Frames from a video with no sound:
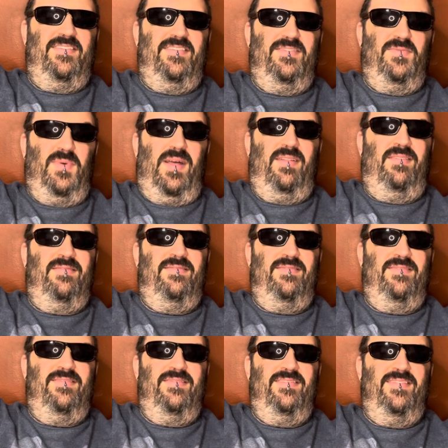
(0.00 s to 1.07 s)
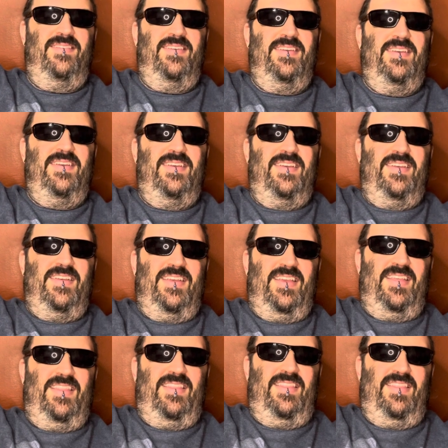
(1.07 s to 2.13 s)
well,
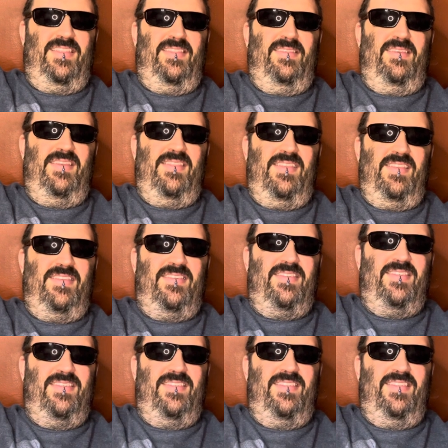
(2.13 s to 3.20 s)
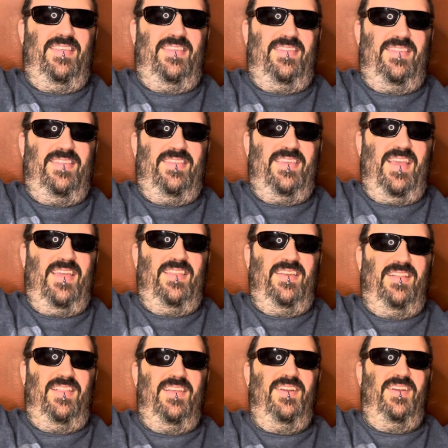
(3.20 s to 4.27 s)
and this is kind of
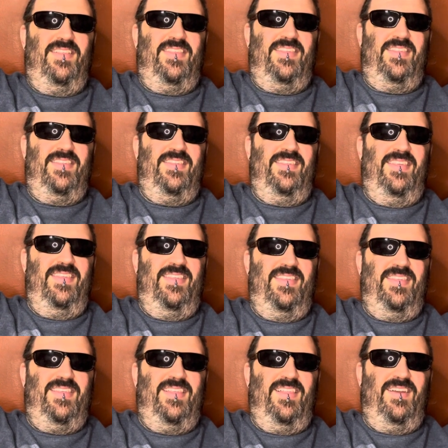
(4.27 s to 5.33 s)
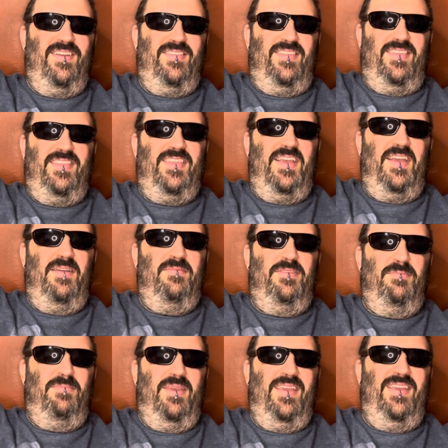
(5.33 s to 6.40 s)
Clarence. This is Clarence's time to
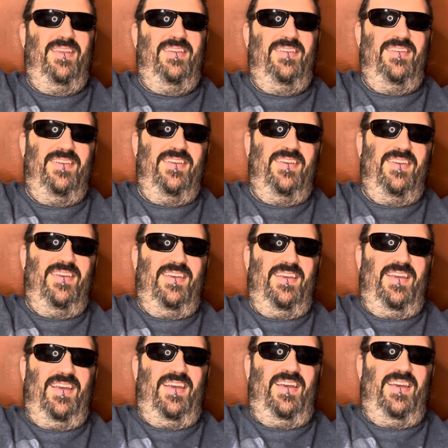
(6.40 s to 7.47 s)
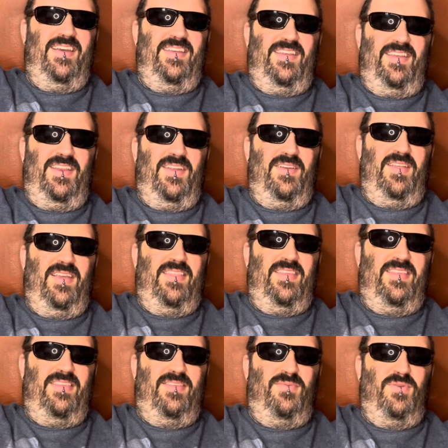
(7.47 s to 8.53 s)
be, you know, like,
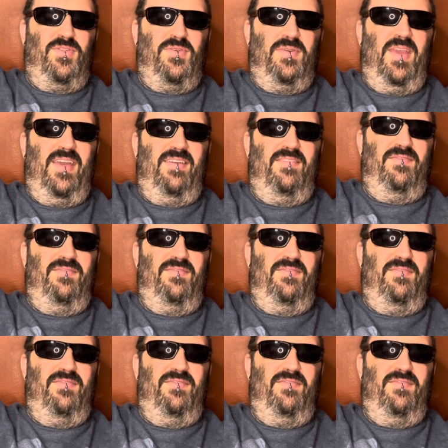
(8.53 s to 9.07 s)
this is what you get